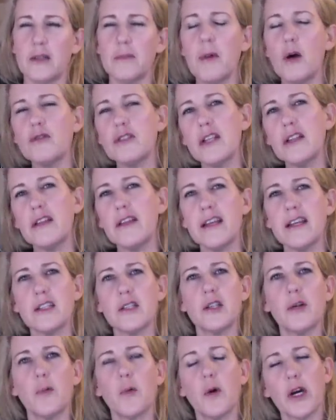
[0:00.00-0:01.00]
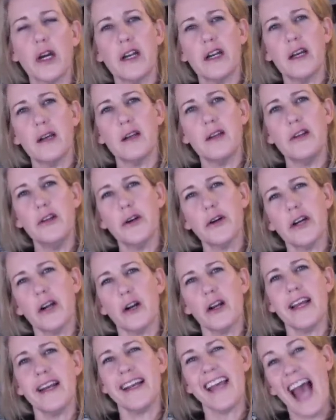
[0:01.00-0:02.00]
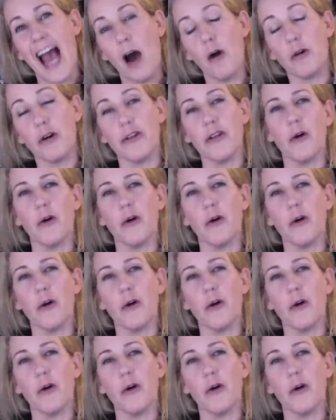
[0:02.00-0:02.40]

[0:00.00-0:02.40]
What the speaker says: So most of the things that you're gonna encounter,